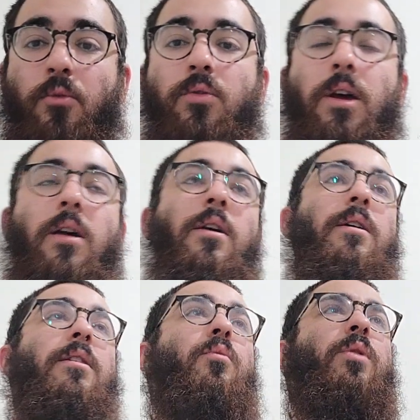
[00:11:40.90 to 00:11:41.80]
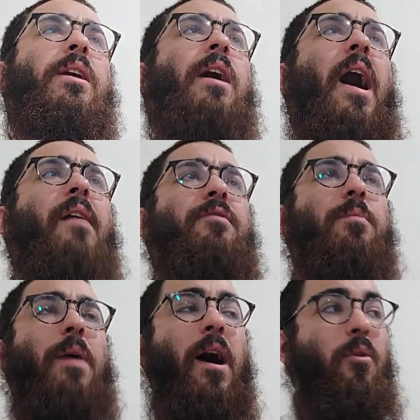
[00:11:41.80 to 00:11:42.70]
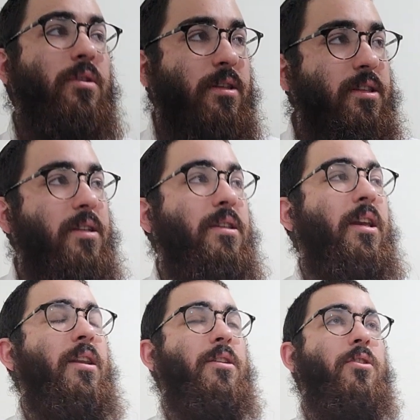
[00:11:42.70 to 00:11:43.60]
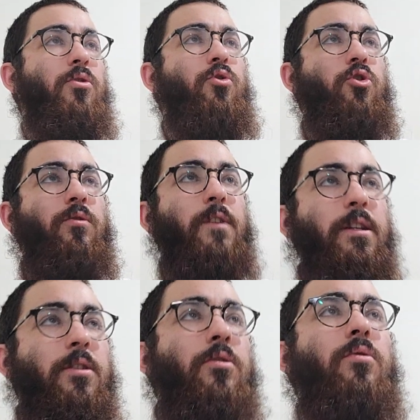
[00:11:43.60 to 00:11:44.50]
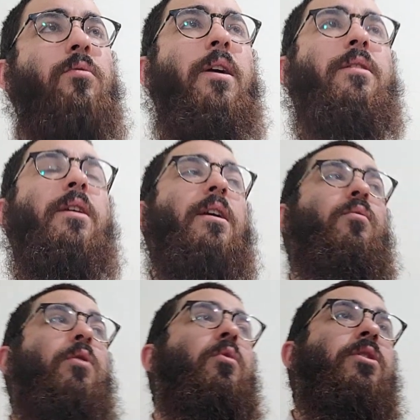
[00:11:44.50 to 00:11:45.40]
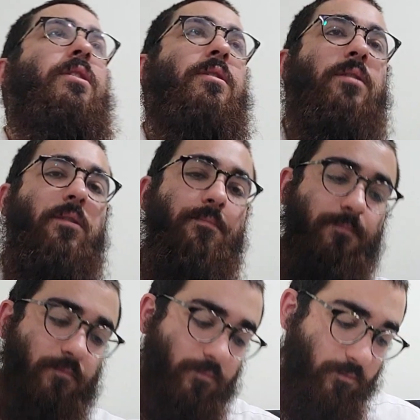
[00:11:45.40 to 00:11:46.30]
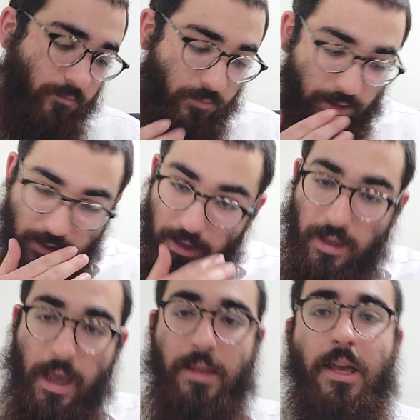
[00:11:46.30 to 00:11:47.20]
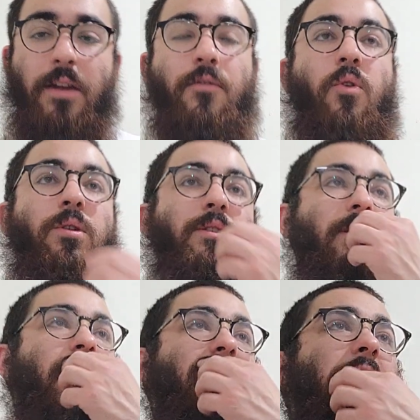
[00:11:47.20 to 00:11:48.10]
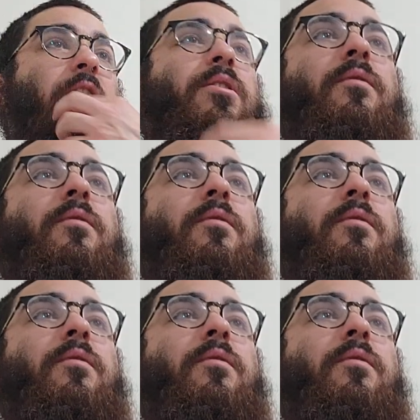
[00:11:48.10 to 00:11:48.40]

emuna that we have the power to succeed and to do tshuva and to do the right thing, and we will succeed. And then, of course, a later